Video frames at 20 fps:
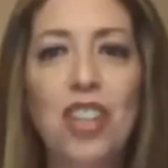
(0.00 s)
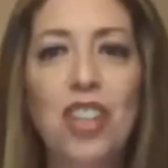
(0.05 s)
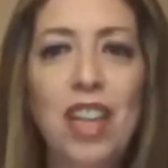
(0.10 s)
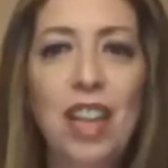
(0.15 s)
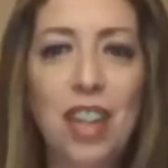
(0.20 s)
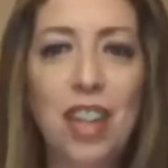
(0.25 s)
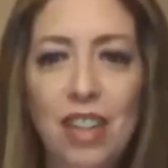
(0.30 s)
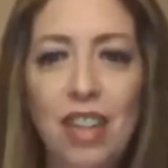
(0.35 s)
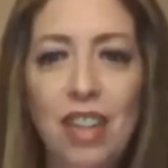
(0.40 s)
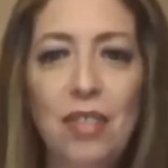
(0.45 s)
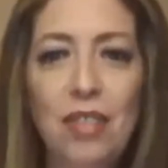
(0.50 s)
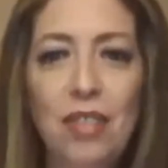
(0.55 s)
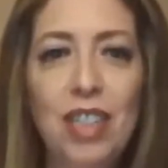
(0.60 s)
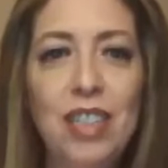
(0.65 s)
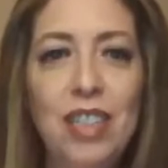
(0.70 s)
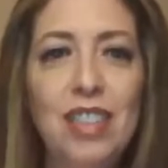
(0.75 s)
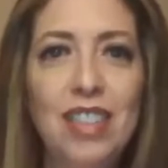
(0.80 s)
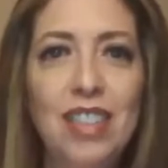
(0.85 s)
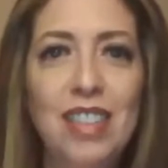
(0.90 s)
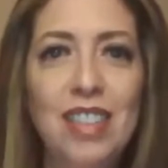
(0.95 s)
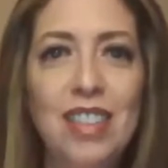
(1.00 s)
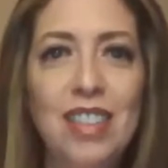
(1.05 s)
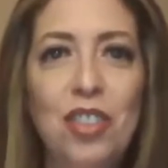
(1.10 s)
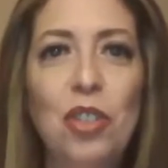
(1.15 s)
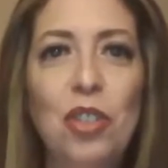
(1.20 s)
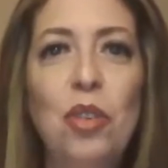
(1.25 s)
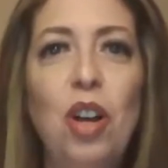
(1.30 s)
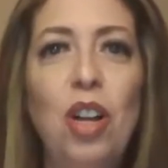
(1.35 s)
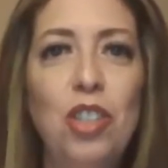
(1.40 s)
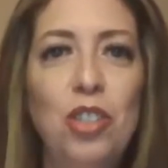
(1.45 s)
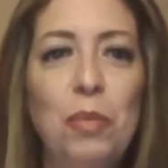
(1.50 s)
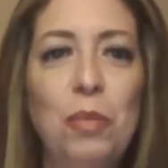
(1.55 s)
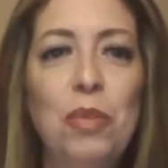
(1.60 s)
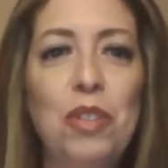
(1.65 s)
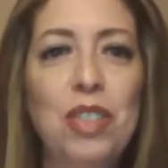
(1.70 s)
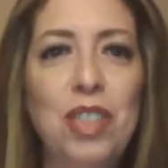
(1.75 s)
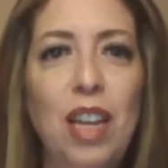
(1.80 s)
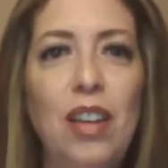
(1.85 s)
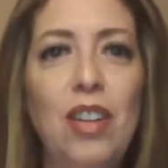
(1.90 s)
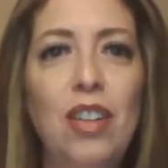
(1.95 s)
that. I love it.
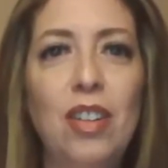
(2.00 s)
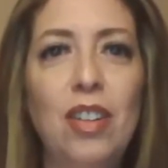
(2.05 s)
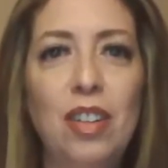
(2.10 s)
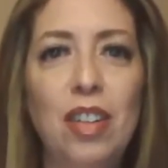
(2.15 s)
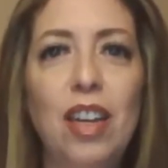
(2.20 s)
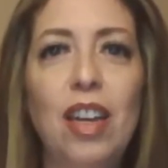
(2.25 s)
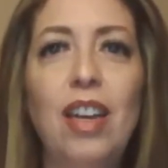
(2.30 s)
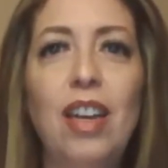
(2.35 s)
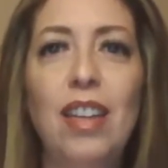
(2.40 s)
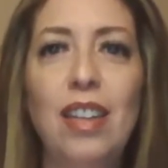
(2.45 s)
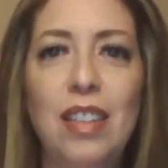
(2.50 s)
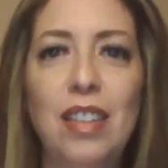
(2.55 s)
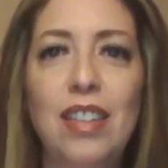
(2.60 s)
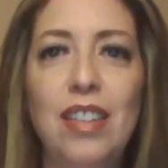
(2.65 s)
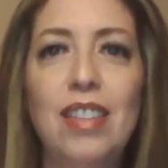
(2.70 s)
200%er. Okay.